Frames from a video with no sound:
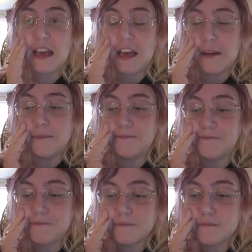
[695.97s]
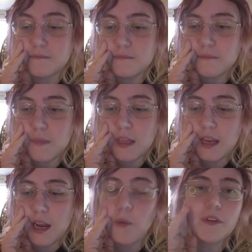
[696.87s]

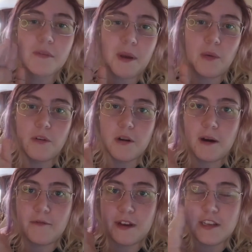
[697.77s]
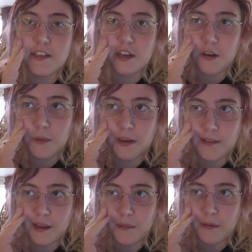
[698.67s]
I was a bit worried about Phase 2 because
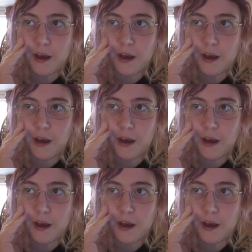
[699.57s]
I'm